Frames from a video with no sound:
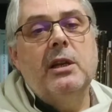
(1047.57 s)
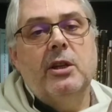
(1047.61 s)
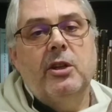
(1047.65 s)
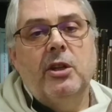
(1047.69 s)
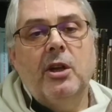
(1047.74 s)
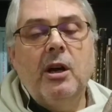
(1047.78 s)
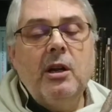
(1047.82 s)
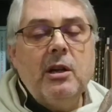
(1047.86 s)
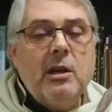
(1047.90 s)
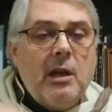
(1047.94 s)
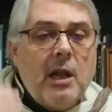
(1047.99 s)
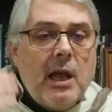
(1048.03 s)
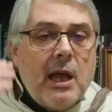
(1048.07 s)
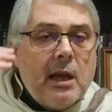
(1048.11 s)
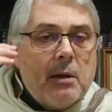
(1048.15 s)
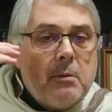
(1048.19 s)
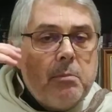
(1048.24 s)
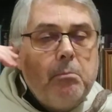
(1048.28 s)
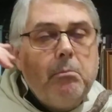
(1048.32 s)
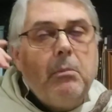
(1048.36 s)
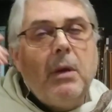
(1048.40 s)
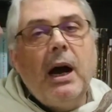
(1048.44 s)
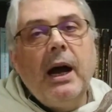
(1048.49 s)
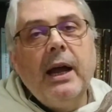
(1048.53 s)
not like
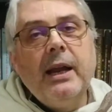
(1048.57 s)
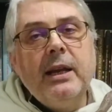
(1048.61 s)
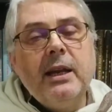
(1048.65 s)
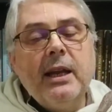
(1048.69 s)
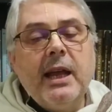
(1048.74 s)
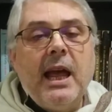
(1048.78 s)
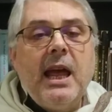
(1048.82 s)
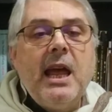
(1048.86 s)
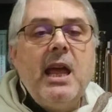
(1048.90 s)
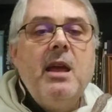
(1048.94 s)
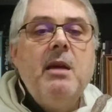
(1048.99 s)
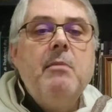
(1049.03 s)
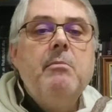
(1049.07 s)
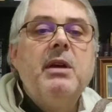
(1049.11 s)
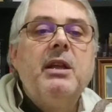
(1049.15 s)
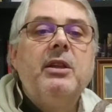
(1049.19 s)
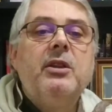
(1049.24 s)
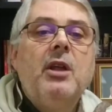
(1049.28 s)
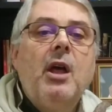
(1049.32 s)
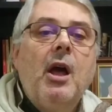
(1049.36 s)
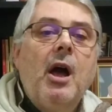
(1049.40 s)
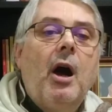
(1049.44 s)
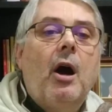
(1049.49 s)
mind game and,